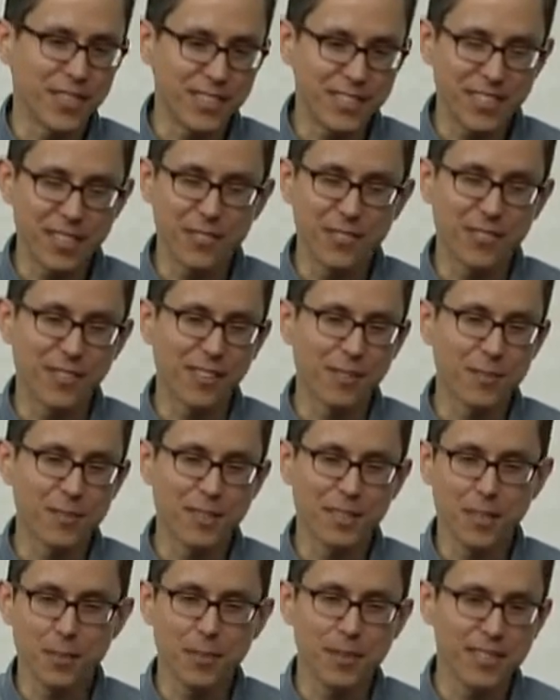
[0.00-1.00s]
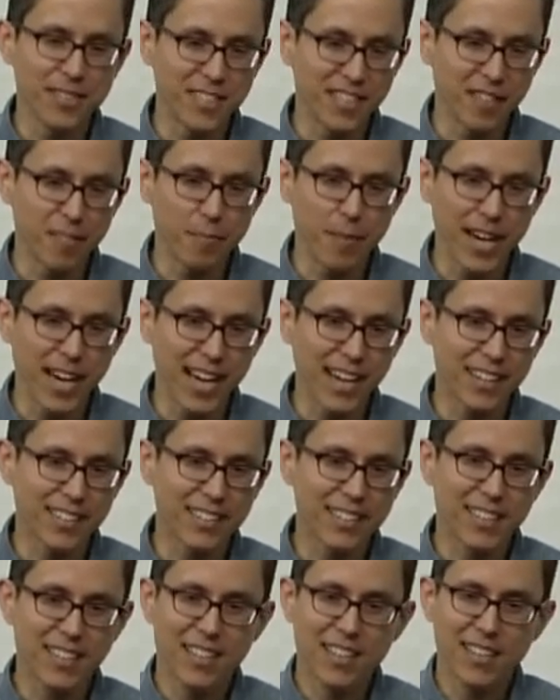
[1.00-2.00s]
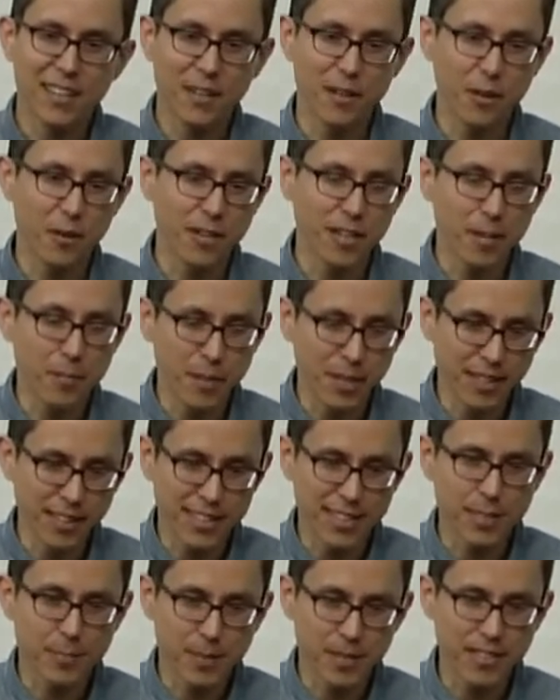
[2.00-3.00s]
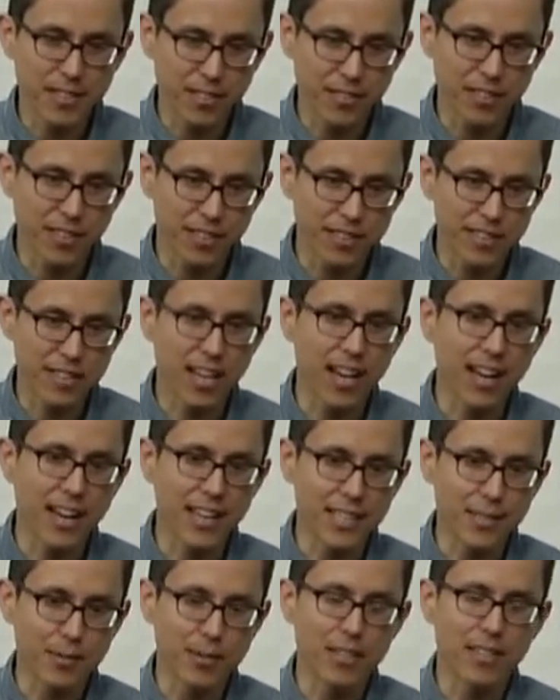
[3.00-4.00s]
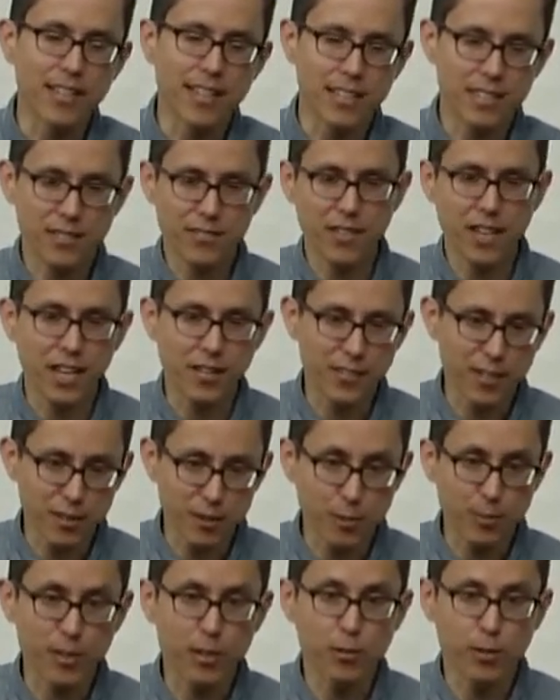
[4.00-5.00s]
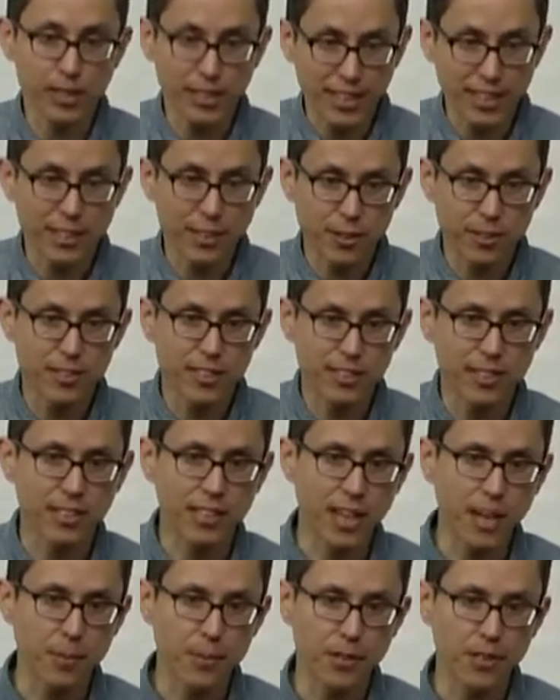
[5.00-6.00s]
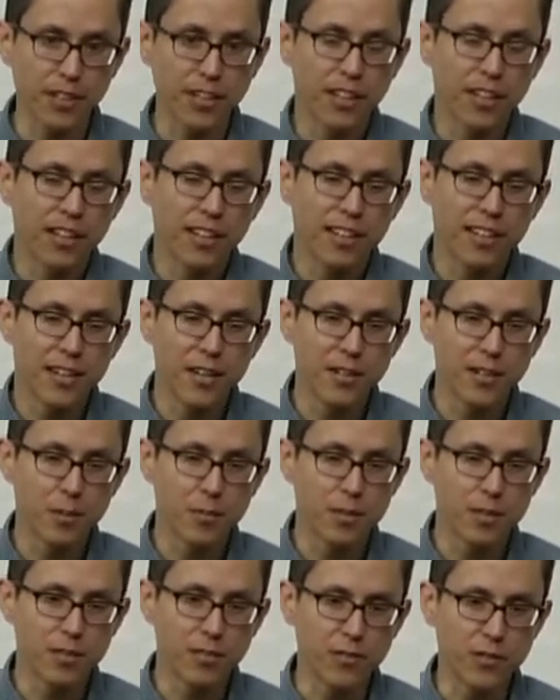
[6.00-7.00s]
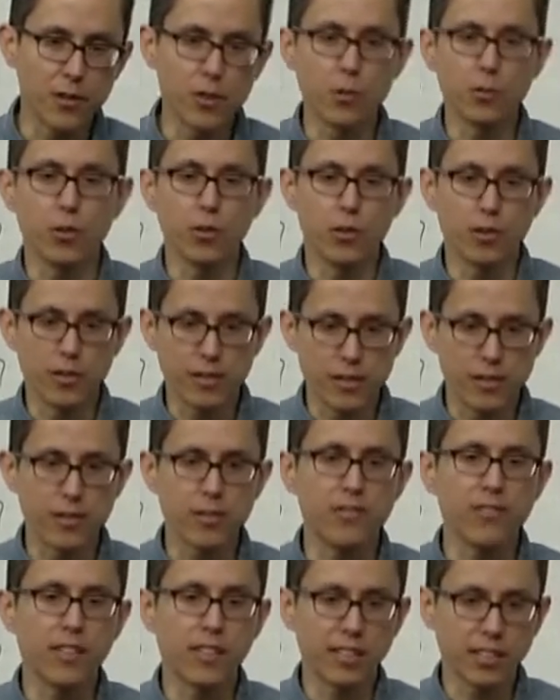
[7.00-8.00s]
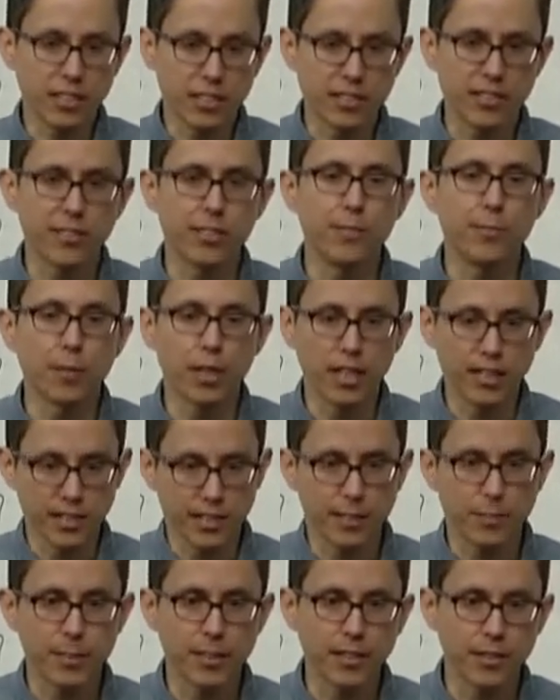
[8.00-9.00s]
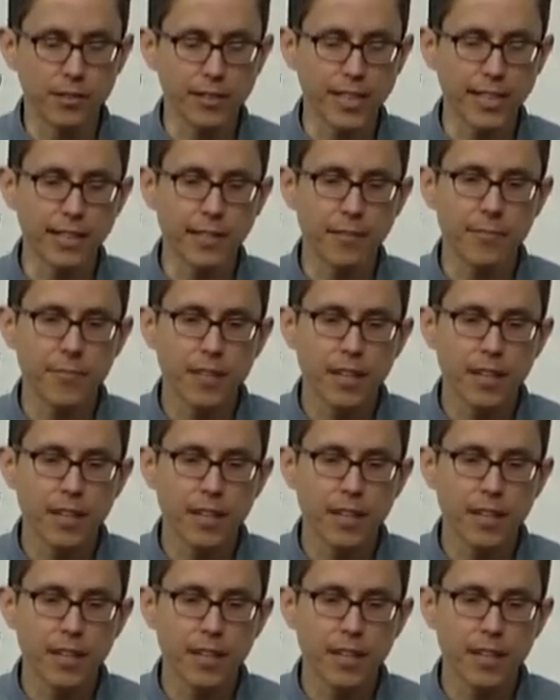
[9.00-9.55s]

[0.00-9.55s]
C firms, the companies they've backed, you know, them being in a specific size where the next five years will be a really interesting chapter in terms of new roles and new functions and new projects being created.